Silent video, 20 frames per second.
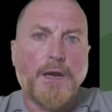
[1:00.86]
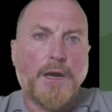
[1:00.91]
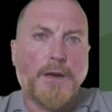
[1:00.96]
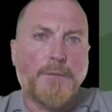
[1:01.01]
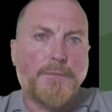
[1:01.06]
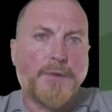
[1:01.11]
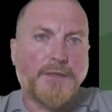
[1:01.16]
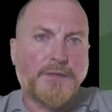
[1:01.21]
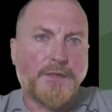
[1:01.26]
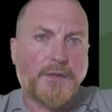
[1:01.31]

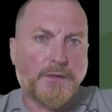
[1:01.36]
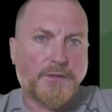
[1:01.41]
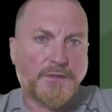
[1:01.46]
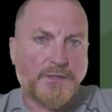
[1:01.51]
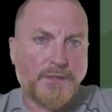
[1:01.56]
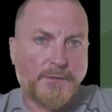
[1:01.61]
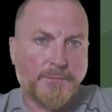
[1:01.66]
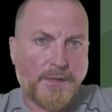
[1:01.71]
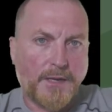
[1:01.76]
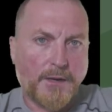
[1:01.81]
But there are
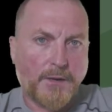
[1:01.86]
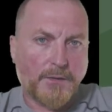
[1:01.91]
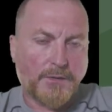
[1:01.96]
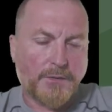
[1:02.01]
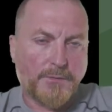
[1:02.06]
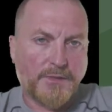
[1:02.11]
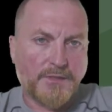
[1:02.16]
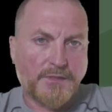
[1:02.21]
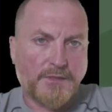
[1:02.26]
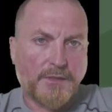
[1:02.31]
some
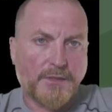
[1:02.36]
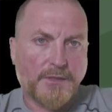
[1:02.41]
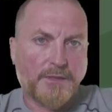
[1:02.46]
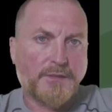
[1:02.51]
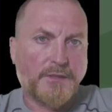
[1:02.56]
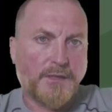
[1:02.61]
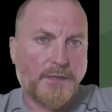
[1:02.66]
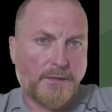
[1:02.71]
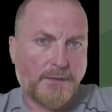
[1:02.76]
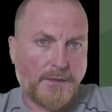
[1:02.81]
characteristics
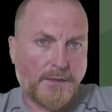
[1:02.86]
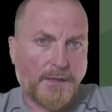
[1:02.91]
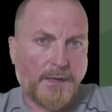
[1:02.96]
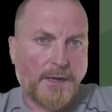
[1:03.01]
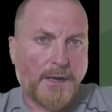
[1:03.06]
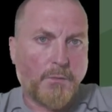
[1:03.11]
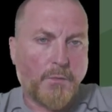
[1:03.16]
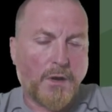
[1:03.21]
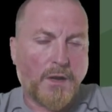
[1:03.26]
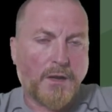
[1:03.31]
that
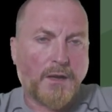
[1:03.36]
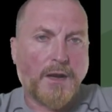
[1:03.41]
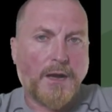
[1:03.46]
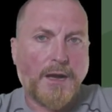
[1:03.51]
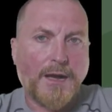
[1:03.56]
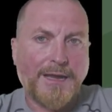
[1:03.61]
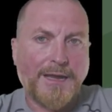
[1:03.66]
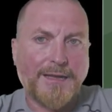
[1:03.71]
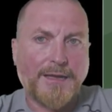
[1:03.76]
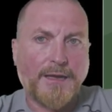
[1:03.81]
I want to
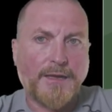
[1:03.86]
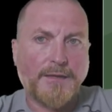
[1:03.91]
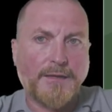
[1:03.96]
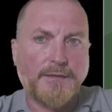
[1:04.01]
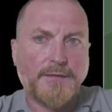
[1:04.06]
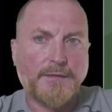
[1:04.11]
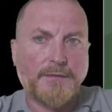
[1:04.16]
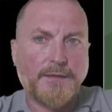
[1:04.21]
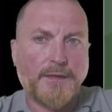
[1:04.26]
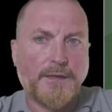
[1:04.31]
highlight
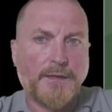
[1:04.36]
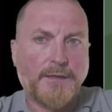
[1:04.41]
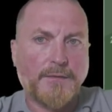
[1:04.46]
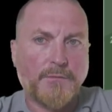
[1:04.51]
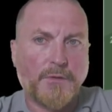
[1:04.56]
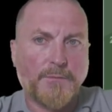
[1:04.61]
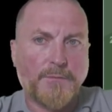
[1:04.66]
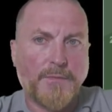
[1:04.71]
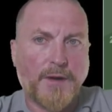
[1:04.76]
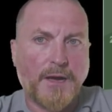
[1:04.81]
and
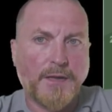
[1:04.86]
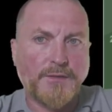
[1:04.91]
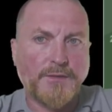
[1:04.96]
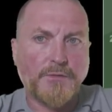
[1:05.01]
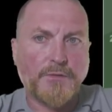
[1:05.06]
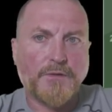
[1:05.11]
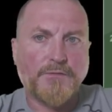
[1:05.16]
remind you